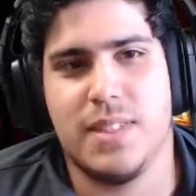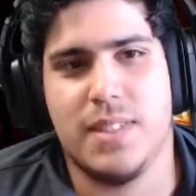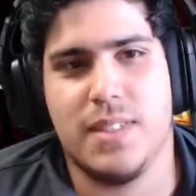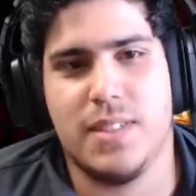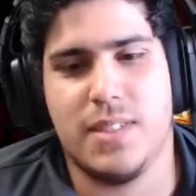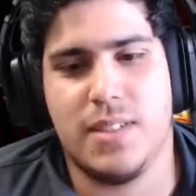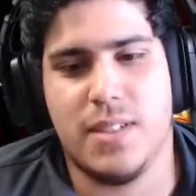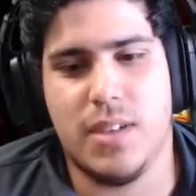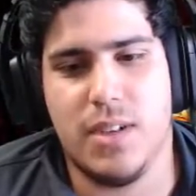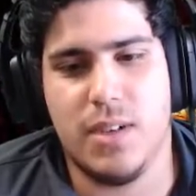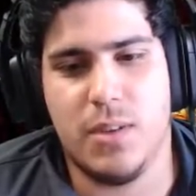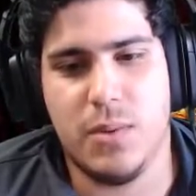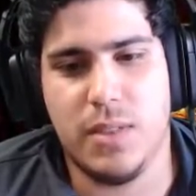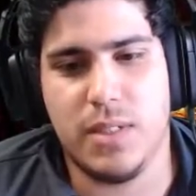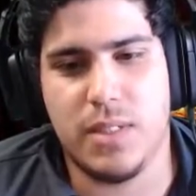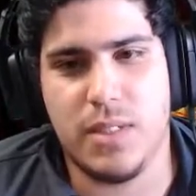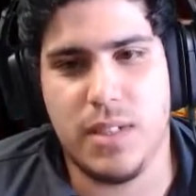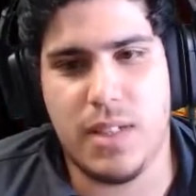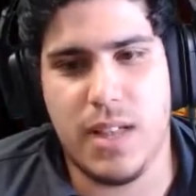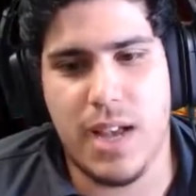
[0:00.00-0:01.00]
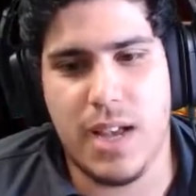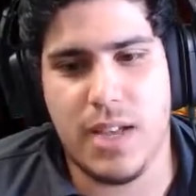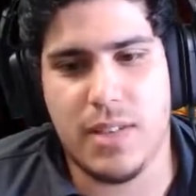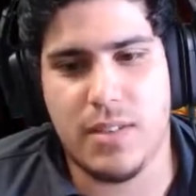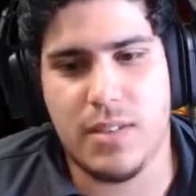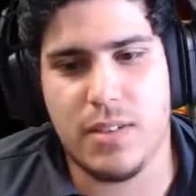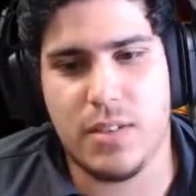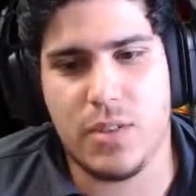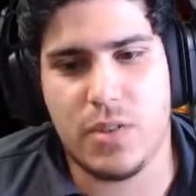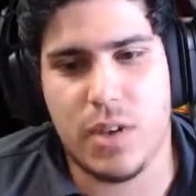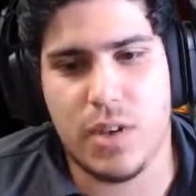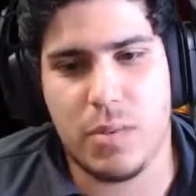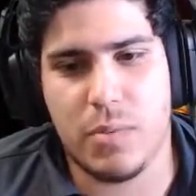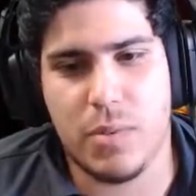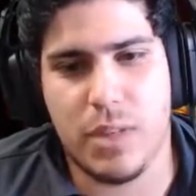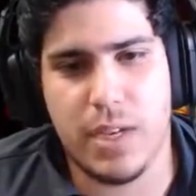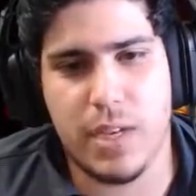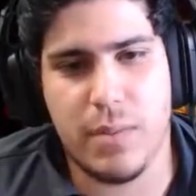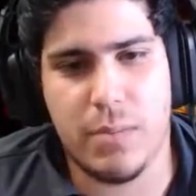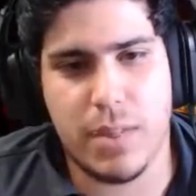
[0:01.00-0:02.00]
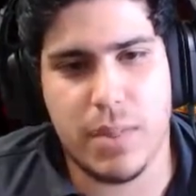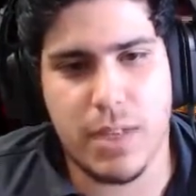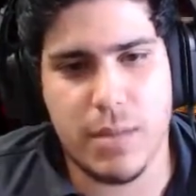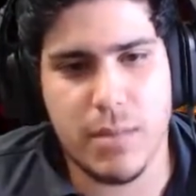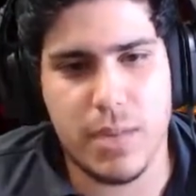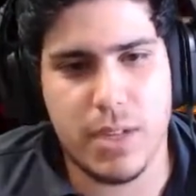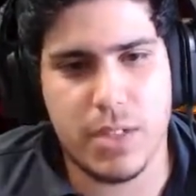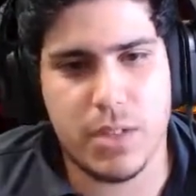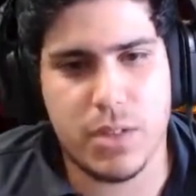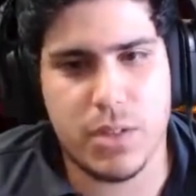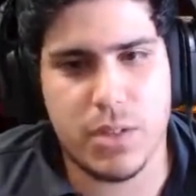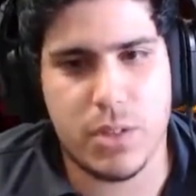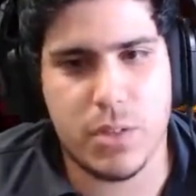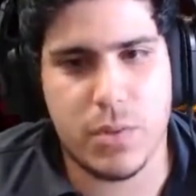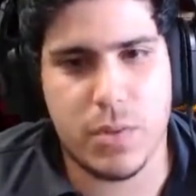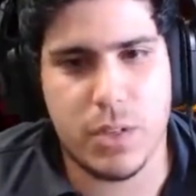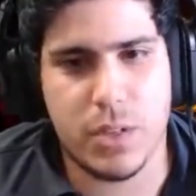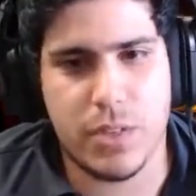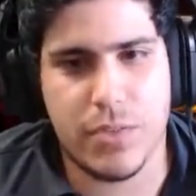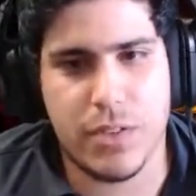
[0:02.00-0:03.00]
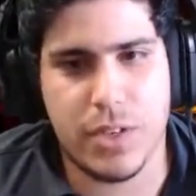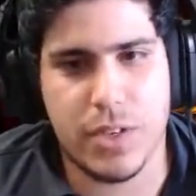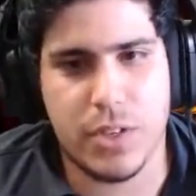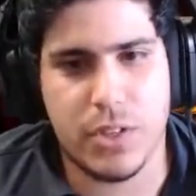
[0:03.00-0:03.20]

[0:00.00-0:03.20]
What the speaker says: So we still had the strong play. Blade Master, we could have killed the